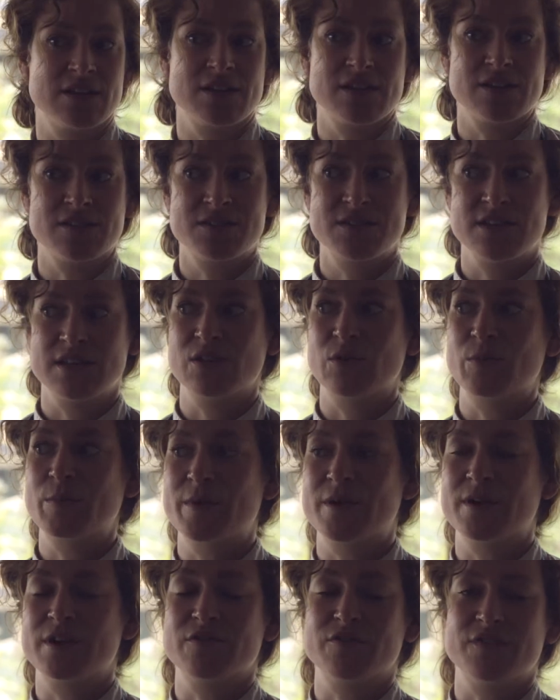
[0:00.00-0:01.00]
a single part
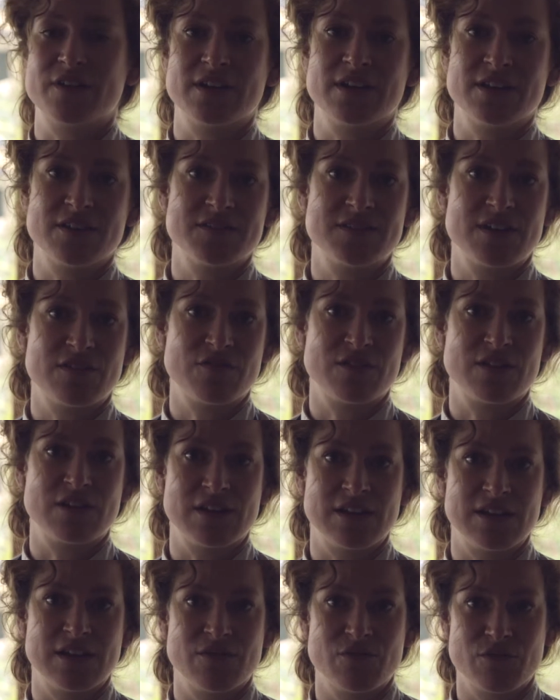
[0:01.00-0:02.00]
of it is definitely
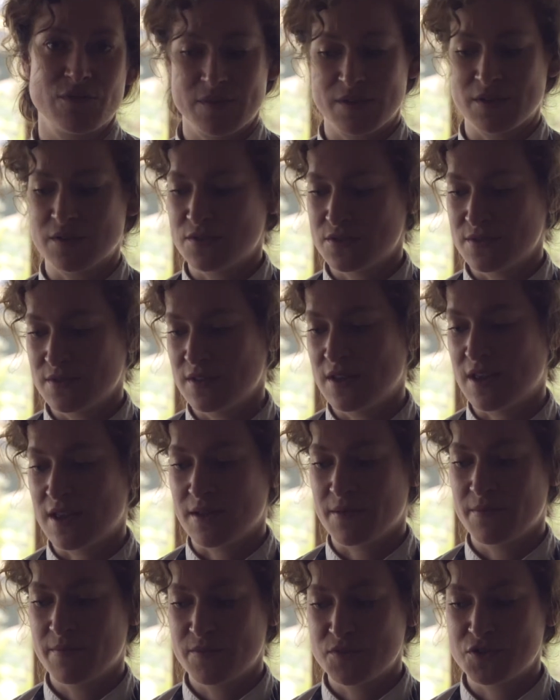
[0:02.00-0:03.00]
yeah,
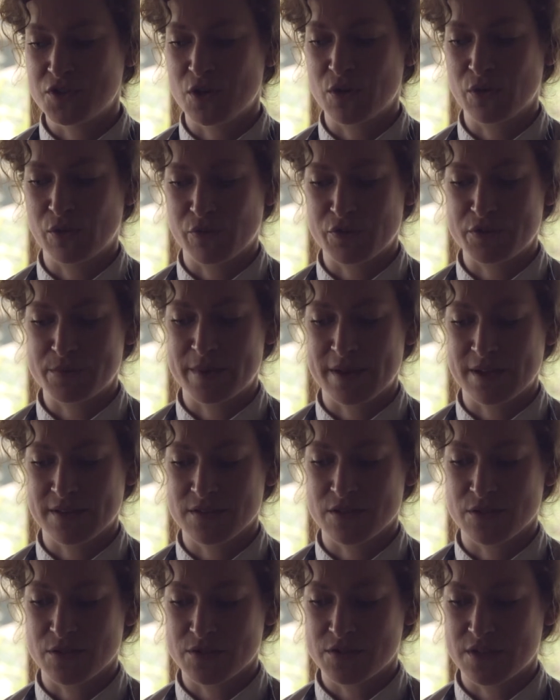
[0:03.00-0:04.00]
showing respect
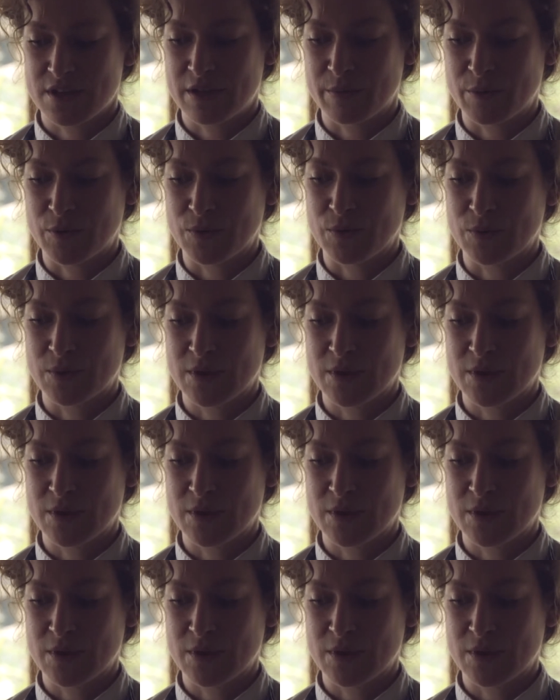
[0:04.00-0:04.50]
towards an animal.